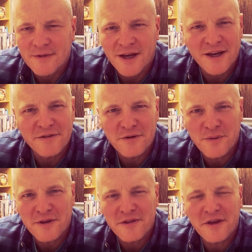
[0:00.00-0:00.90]
Hi
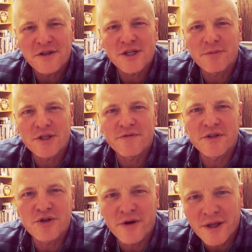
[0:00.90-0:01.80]
everyone, thank you so much for
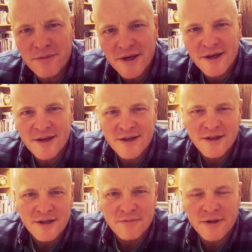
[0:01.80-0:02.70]
joining me.
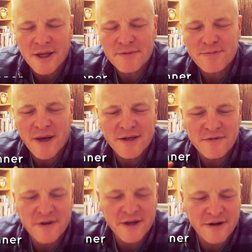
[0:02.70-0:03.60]
My name is Paddy
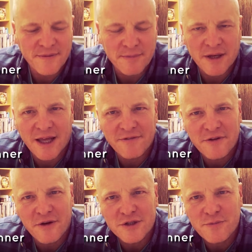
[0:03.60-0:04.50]
Venner and I'm a life
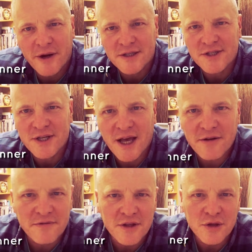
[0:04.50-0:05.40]
coach practicing out
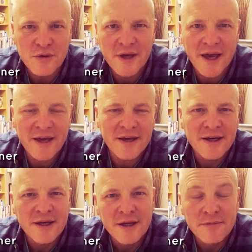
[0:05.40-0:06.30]
of the UK.
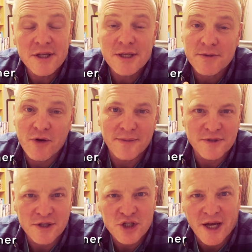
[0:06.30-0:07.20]
Please subscribe to
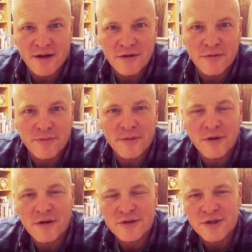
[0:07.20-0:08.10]
the channel or pop
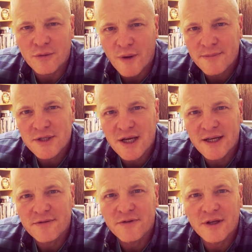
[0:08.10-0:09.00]
along to the
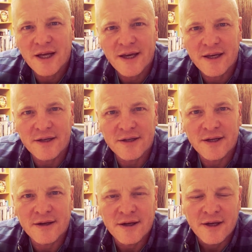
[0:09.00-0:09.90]
website if you like, and
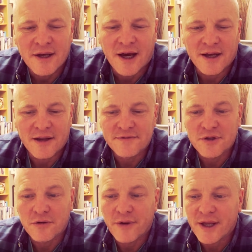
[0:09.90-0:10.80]
I'd love
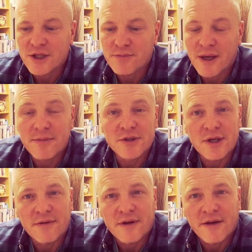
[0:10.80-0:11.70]
to arrange maybe to
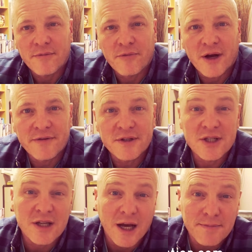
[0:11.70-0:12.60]
even have a private
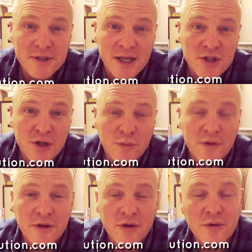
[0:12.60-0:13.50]
Skype session
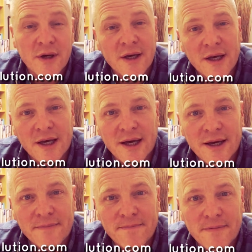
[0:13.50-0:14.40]
with you,
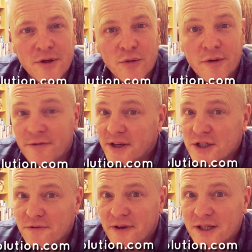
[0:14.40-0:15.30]
or face
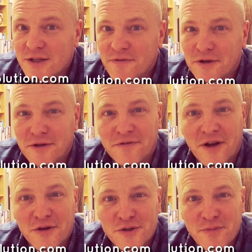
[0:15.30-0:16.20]
to face if you live
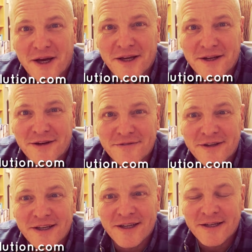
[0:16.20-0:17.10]
close by
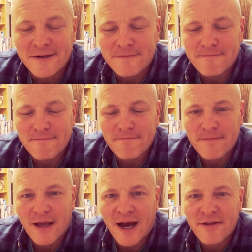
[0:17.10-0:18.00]
enough.
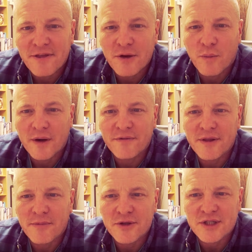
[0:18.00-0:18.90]
I think one of
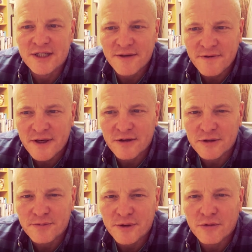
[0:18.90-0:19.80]
the most
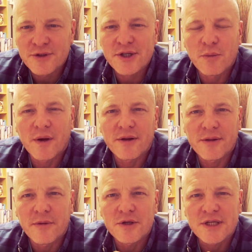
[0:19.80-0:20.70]
difficult but also one of
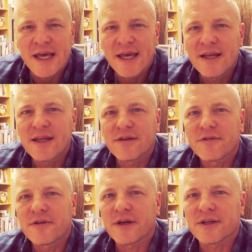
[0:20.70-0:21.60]
the most healing
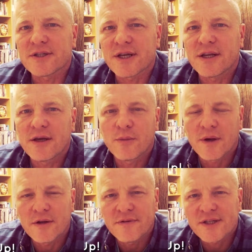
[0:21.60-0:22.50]
things any
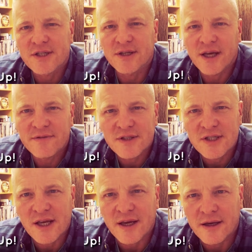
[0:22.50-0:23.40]
one of us can ever
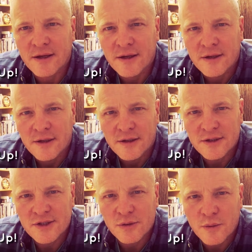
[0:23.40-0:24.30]
say
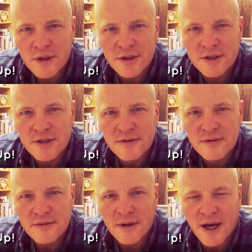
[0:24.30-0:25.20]
is the words,
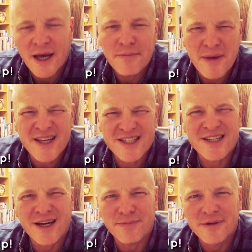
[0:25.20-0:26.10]
I messed
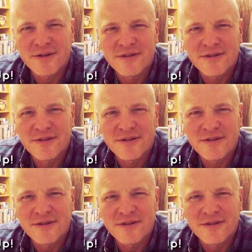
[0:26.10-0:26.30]
up.